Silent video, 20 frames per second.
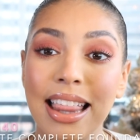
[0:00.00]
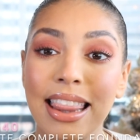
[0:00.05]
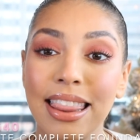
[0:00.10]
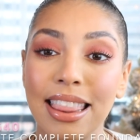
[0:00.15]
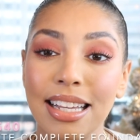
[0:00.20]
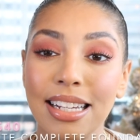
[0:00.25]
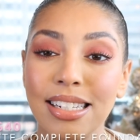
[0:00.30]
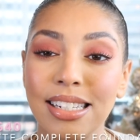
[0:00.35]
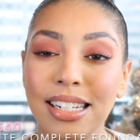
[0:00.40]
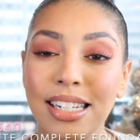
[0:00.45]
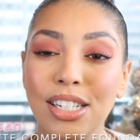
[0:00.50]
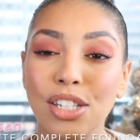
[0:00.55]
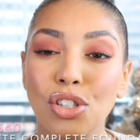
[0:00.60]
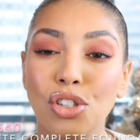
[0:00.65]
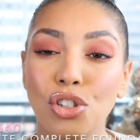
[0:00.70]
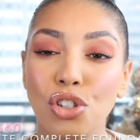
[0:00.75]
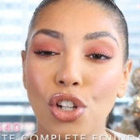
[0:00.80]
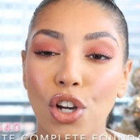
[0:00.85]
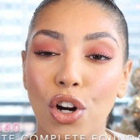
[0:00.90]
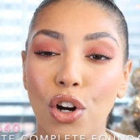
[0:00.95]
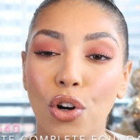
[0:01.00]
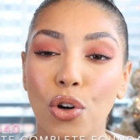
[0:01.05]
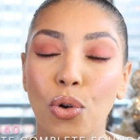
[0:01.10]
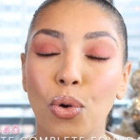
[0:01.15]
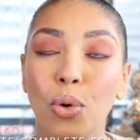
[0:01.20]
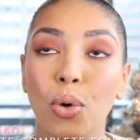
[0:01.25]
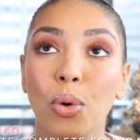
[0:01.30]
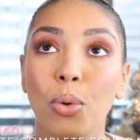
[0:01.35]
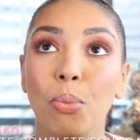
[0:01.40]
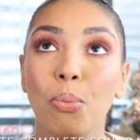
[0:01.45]
This is
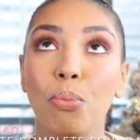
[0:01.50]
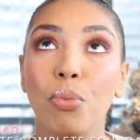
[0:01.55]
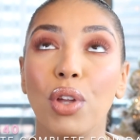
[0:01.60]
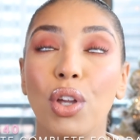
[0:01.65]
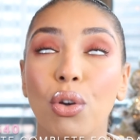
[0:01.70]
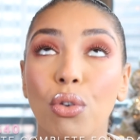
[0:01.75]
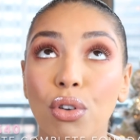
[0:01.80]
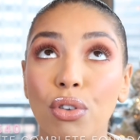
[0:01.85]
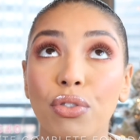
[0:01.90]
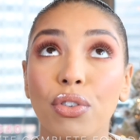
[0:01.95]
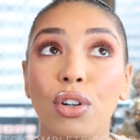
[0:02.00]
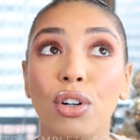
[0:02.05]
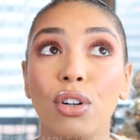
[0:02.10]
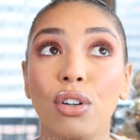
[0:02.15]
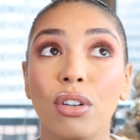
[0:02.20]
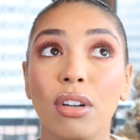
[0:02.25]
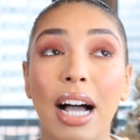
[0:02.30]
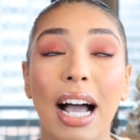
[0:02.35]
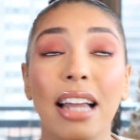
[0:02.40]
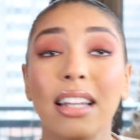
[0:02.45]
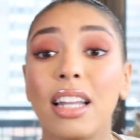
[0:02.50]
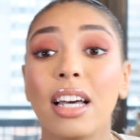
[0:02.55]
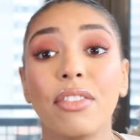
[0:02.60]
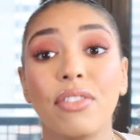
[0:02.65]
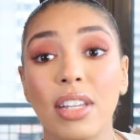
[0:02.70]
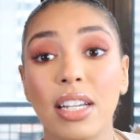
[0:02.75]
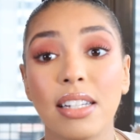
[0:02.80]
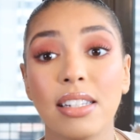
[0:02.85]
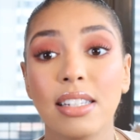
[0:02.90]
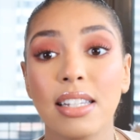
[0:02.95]
so beautiful. I love
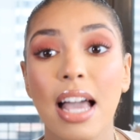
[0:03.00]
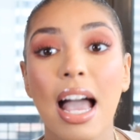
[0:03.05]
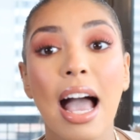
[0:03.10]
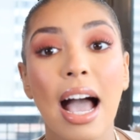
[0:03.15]
this.